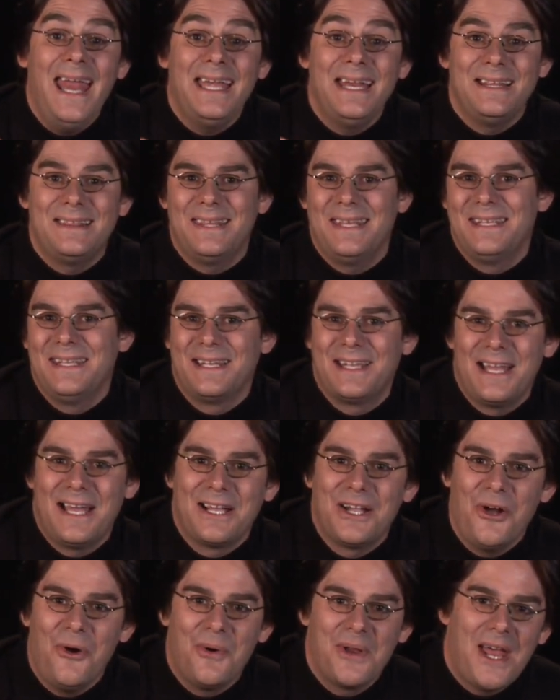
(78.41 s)
anything you
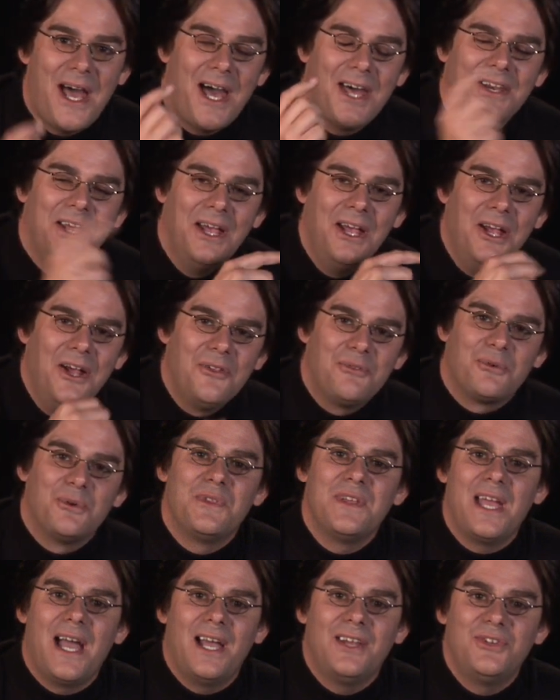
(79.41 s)
got going on through
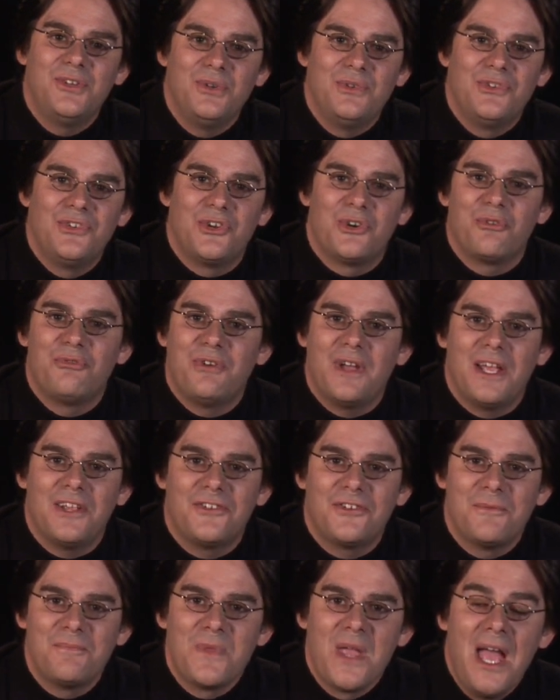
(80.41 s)
the iTunes
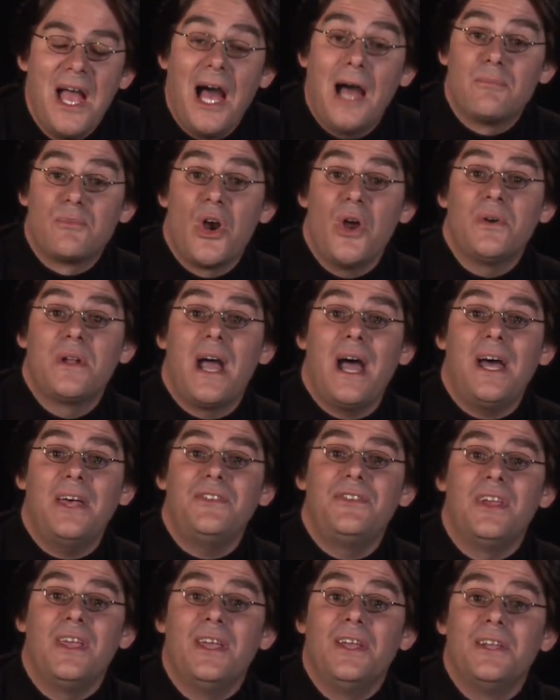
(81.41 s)
interface. I'm
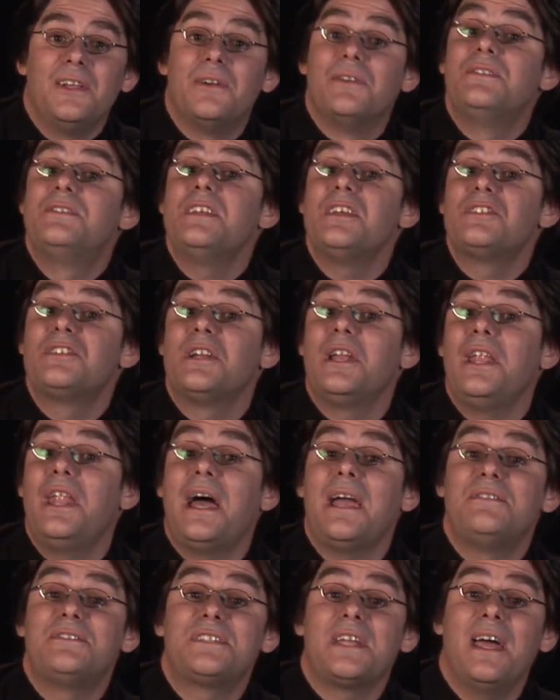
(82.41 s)
Rokosz, your digital
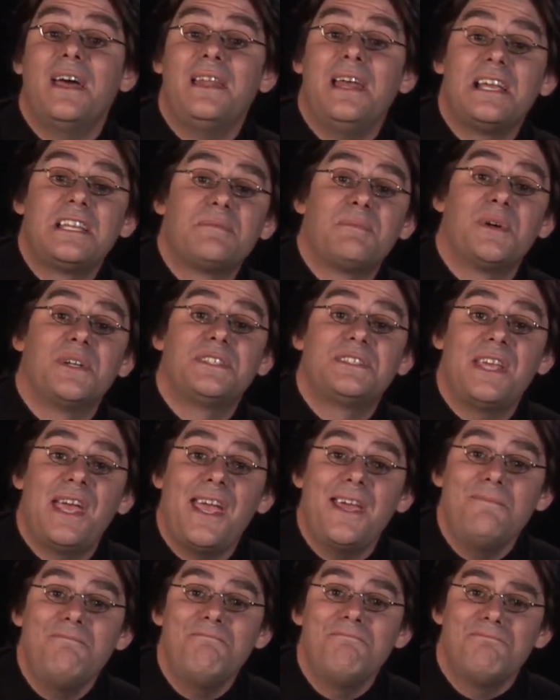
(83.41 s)
lifestyle expert,
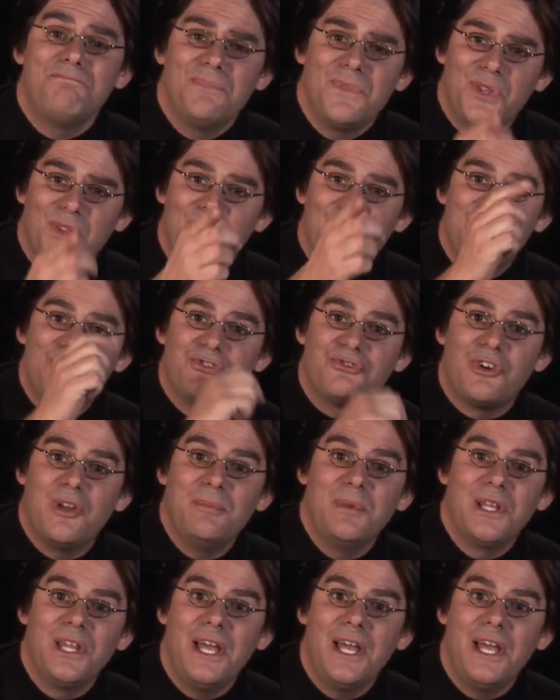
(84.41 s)
saying, stream you